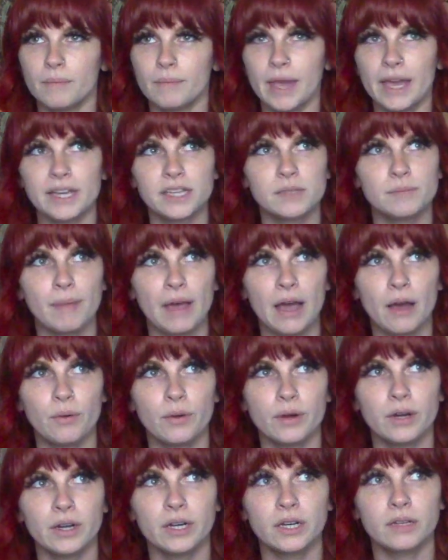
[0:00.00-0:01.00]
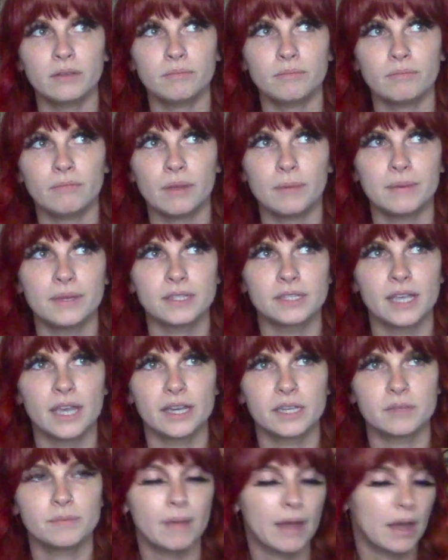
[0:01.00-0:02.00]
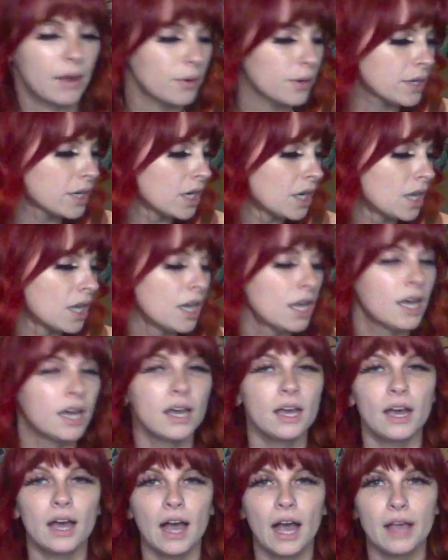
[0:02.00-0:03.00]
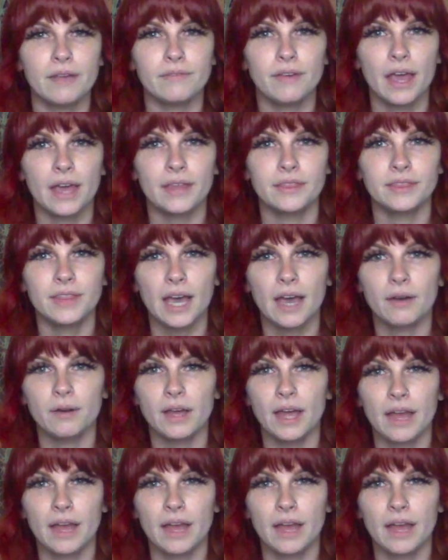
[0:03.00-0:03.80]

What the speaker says: X Power, maybe it's X Power. I've had that.